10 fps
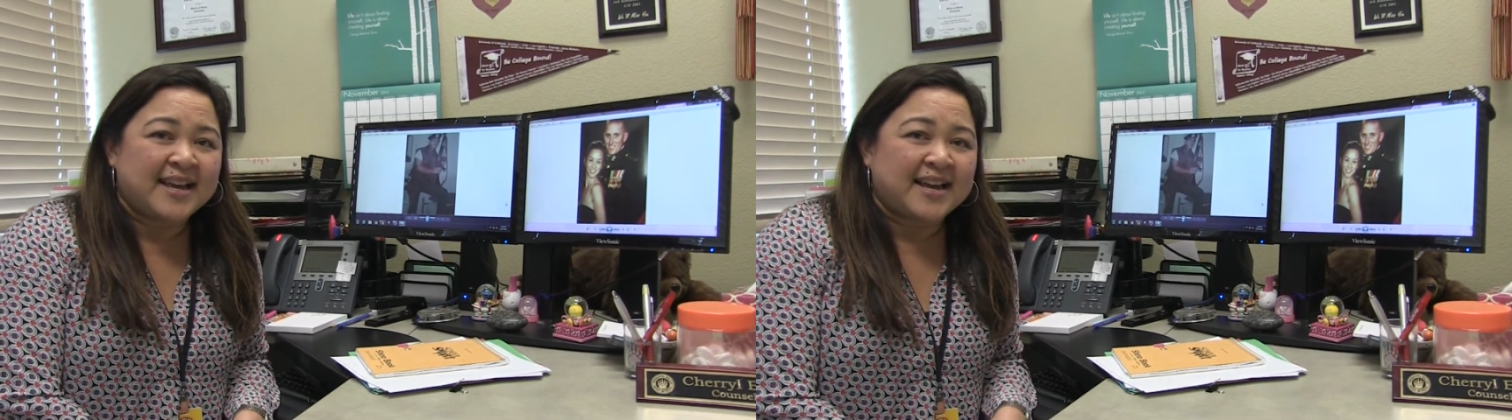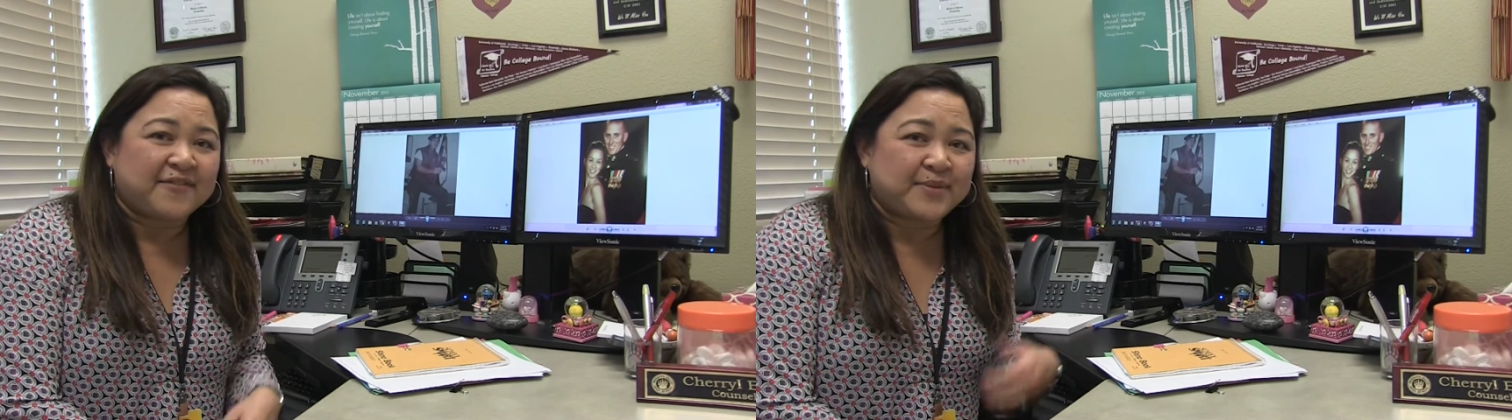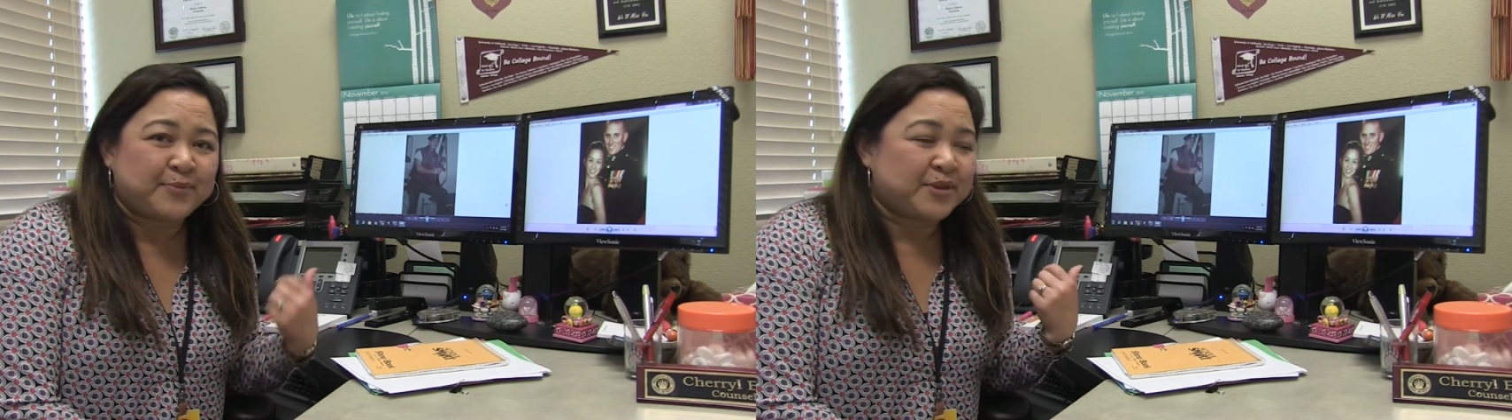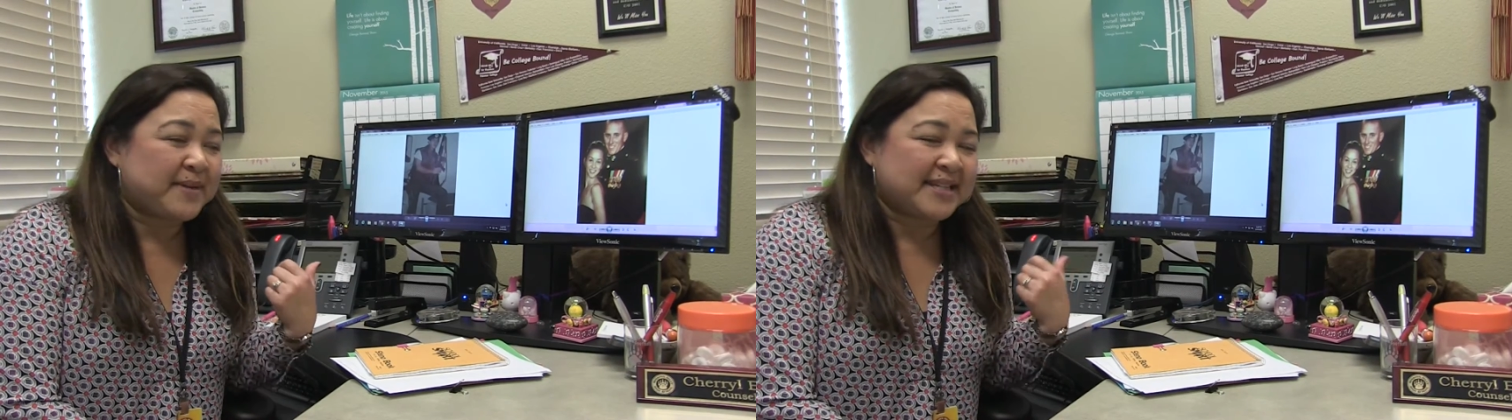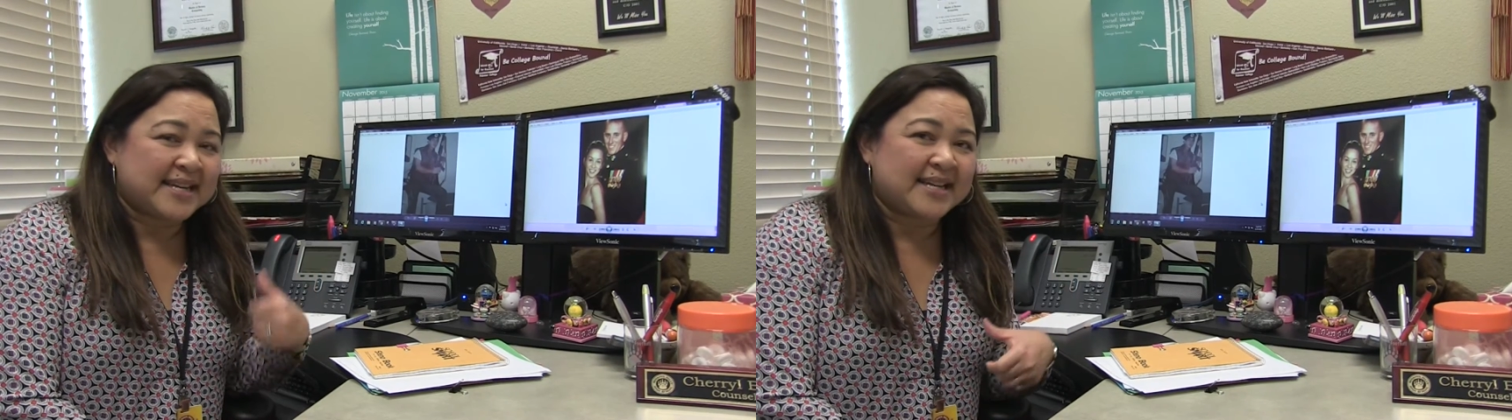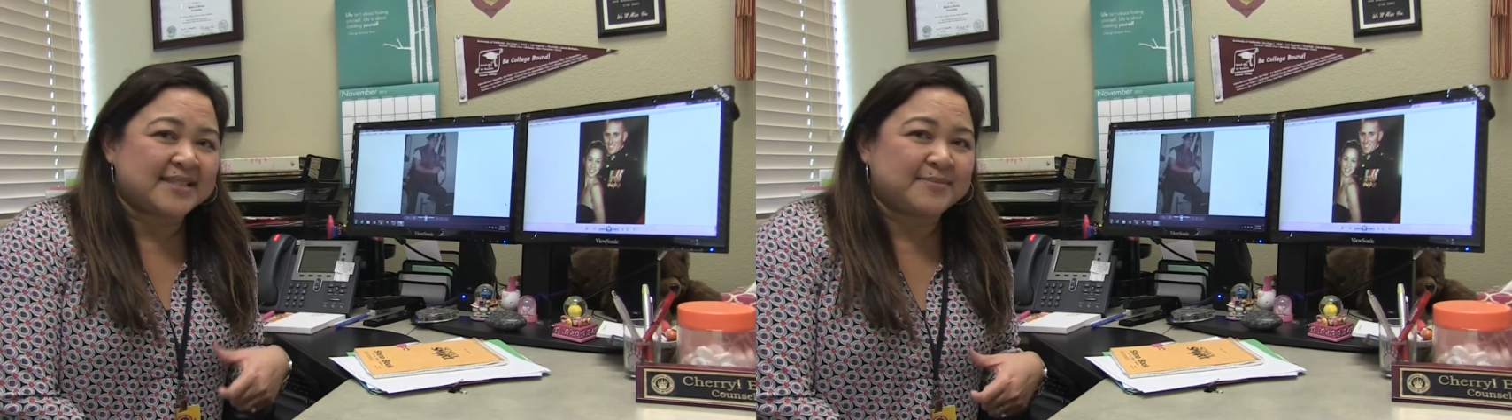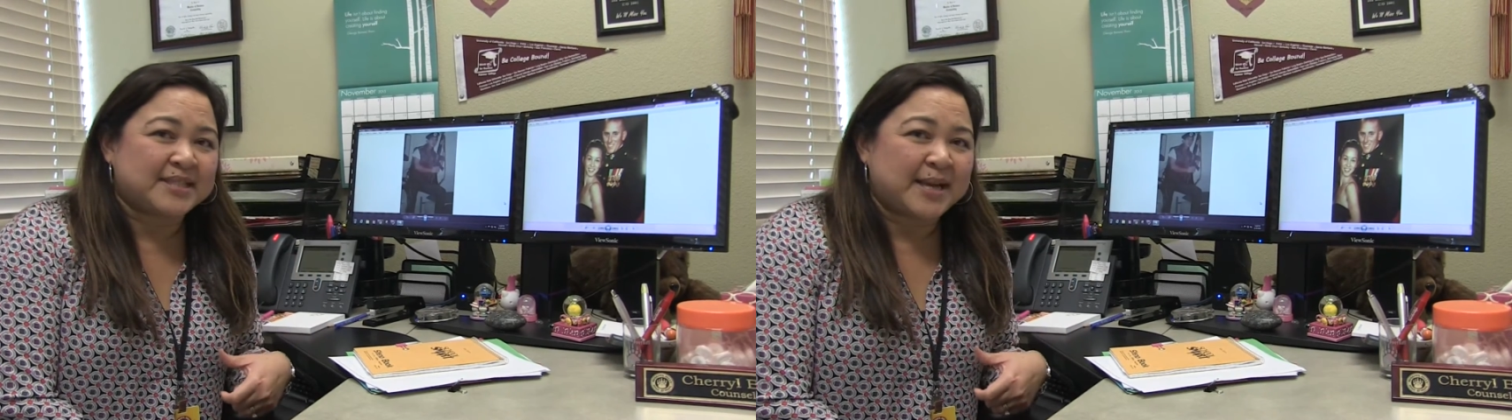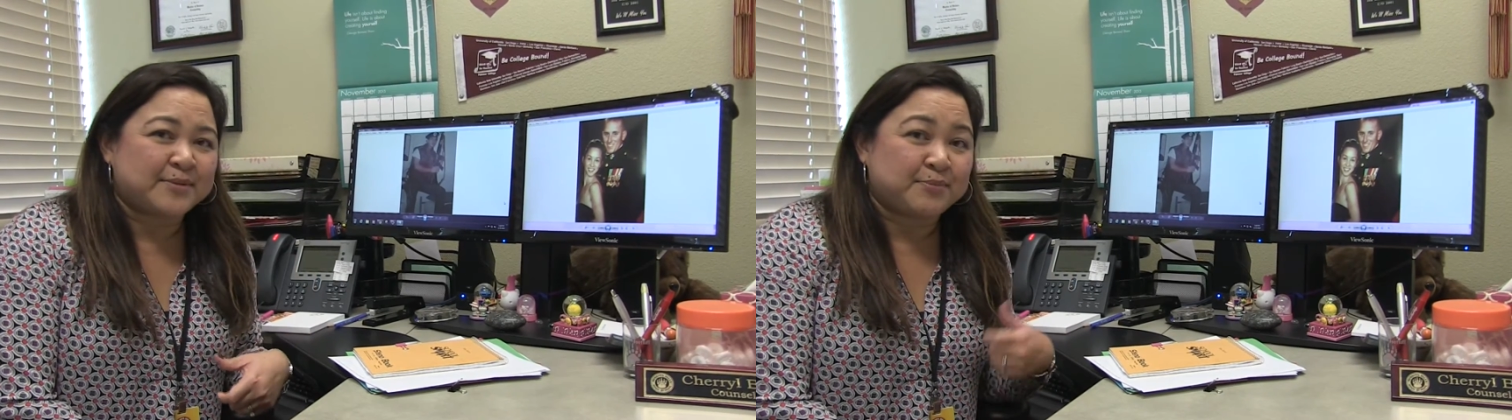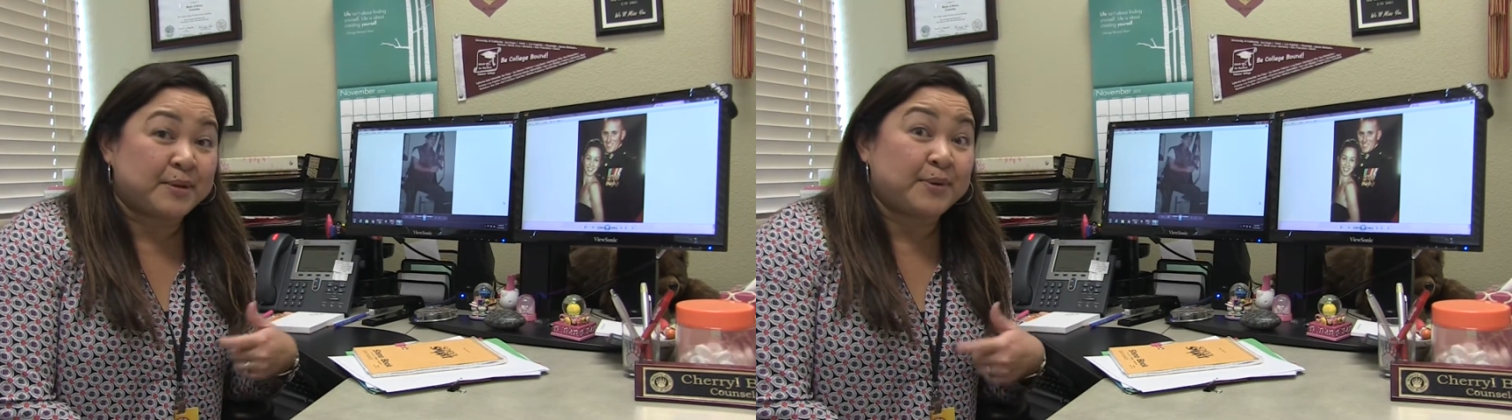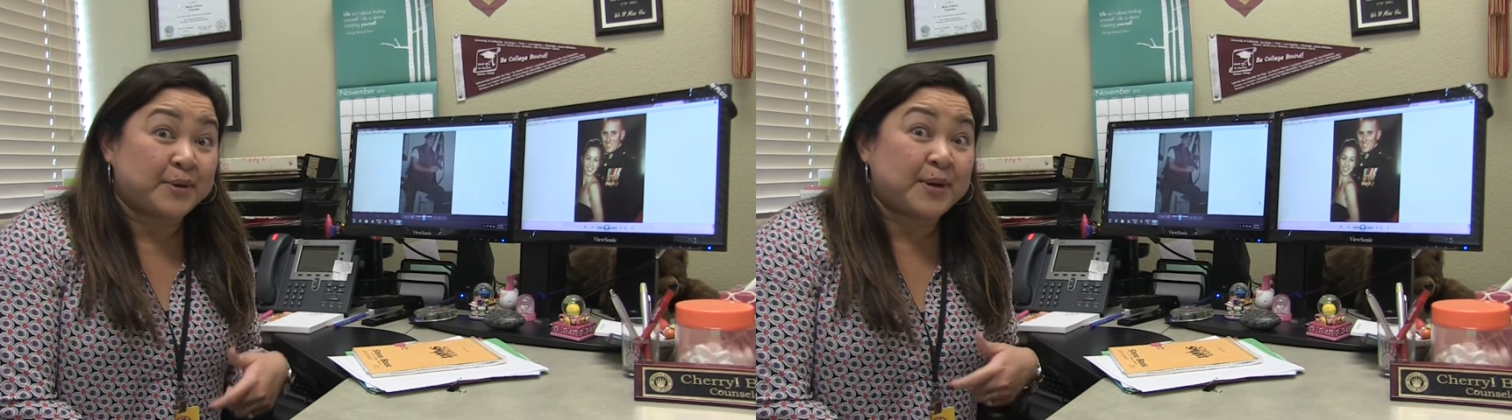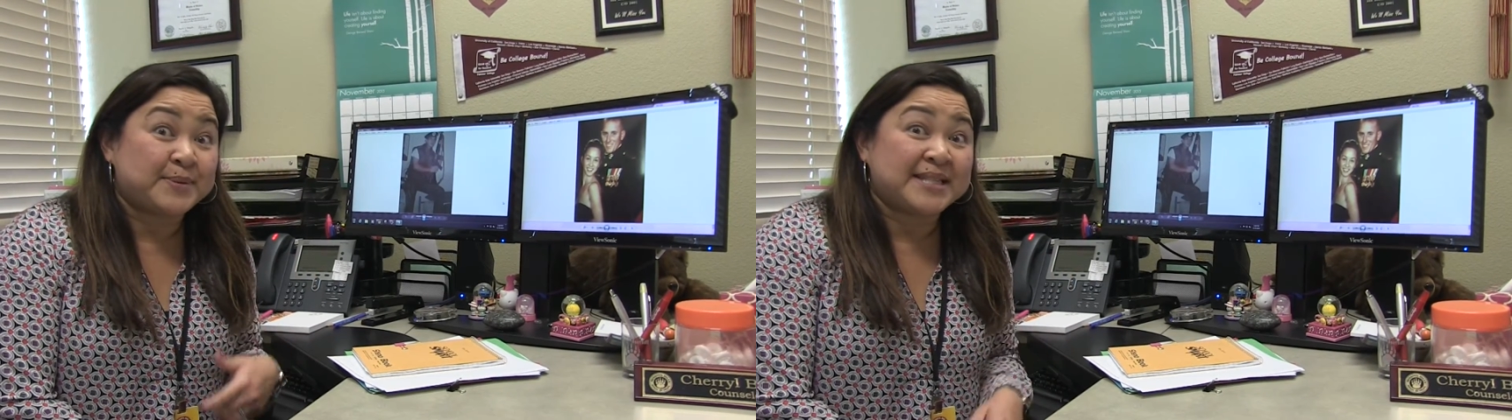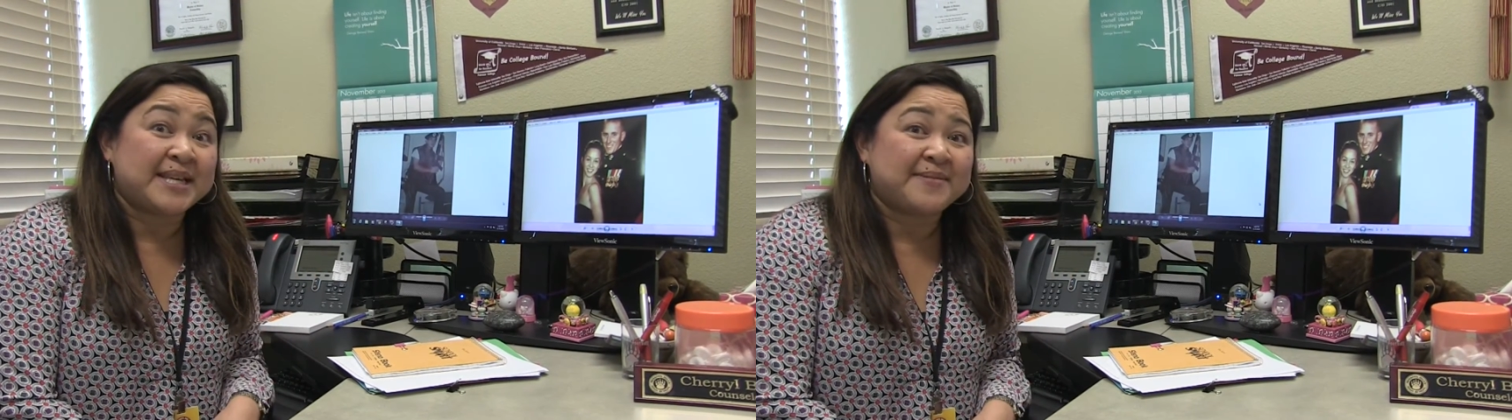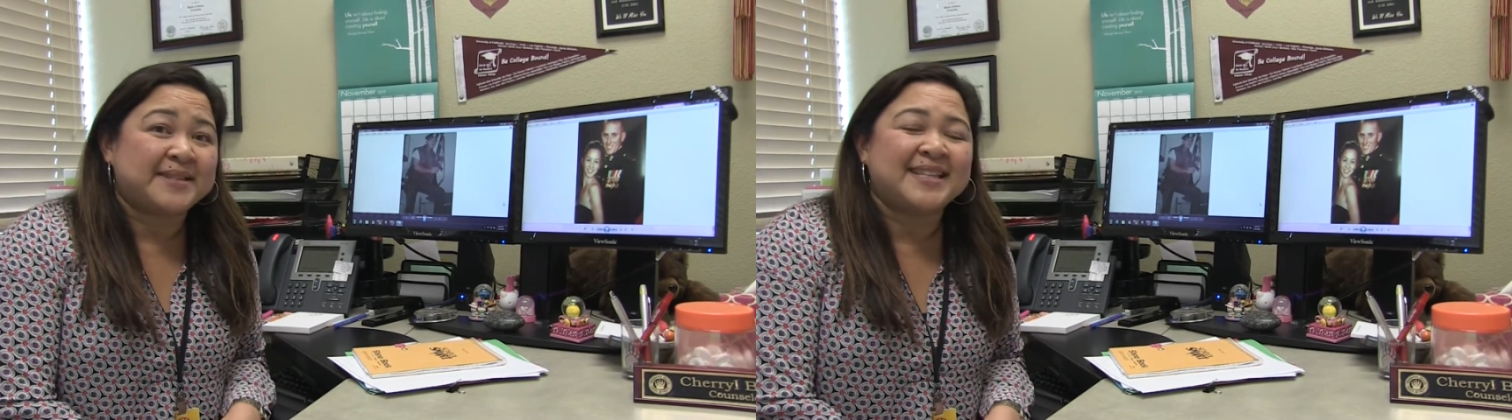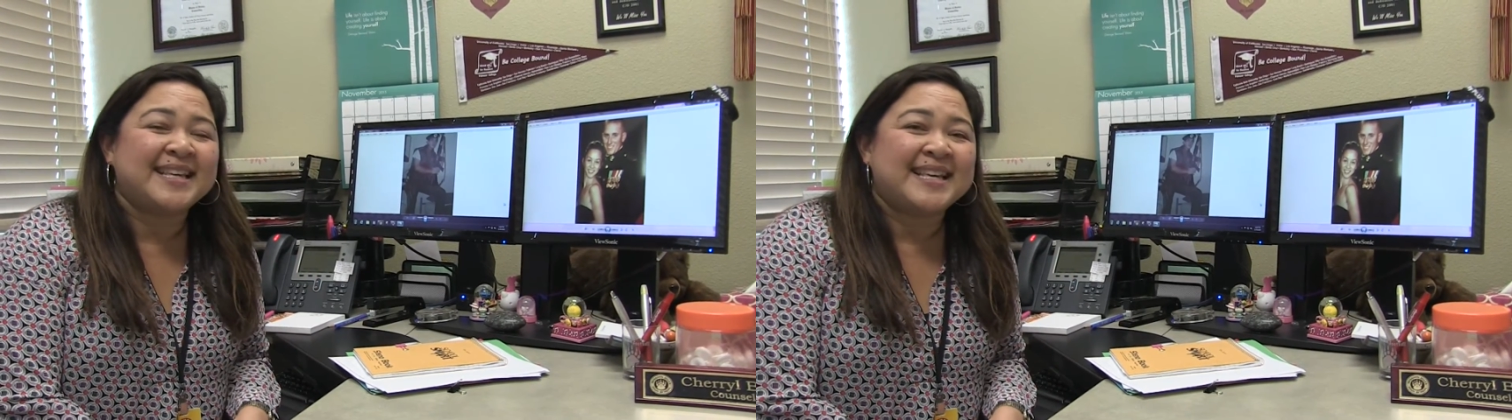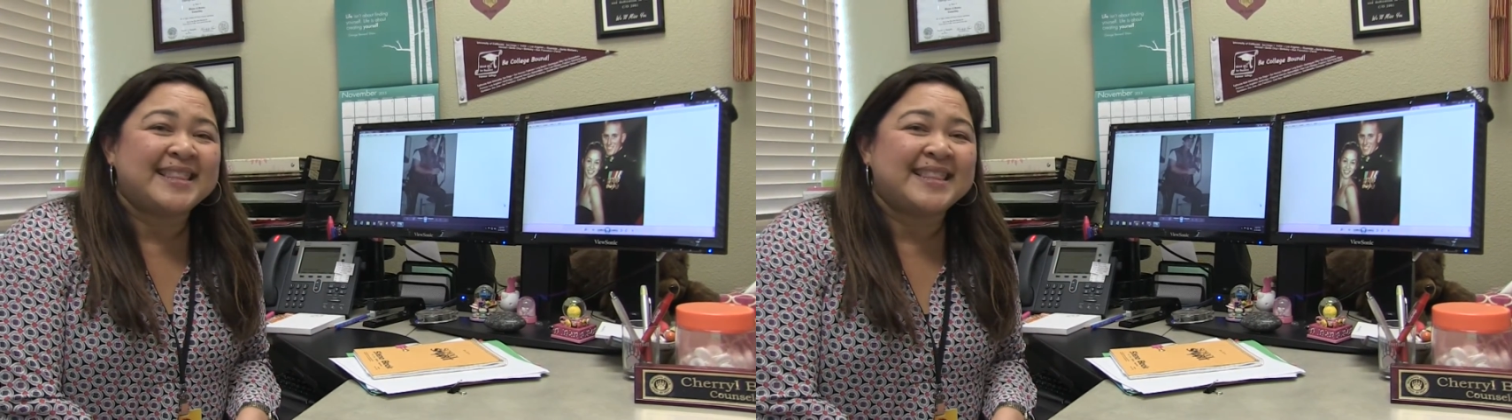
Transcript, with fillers: I've been with my dad sometimes when people go up to him and